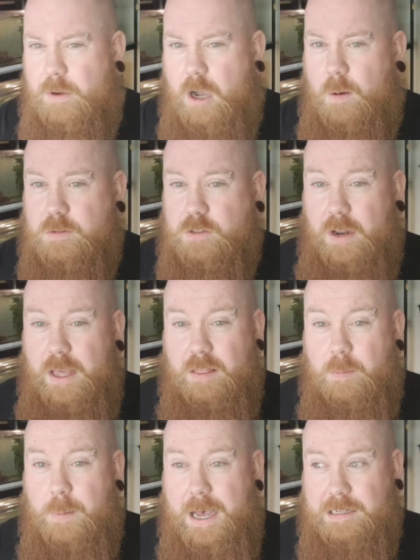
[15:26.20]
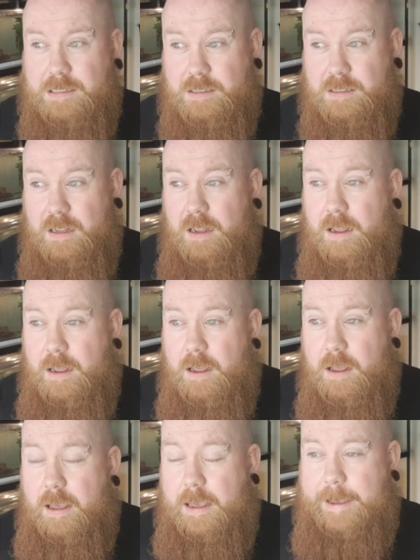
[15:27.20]
Co-op's done it in the past.
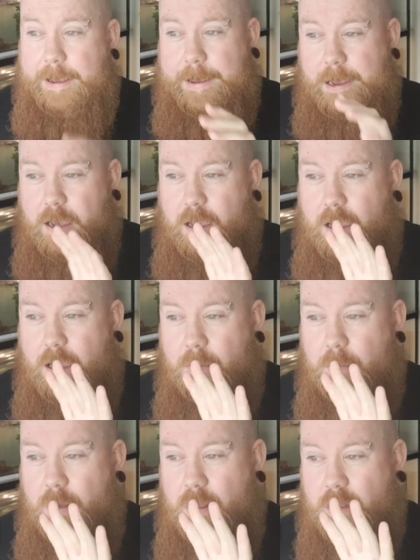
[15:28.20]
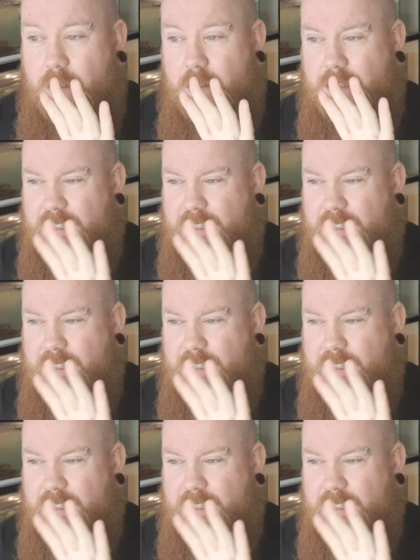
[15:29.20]
Is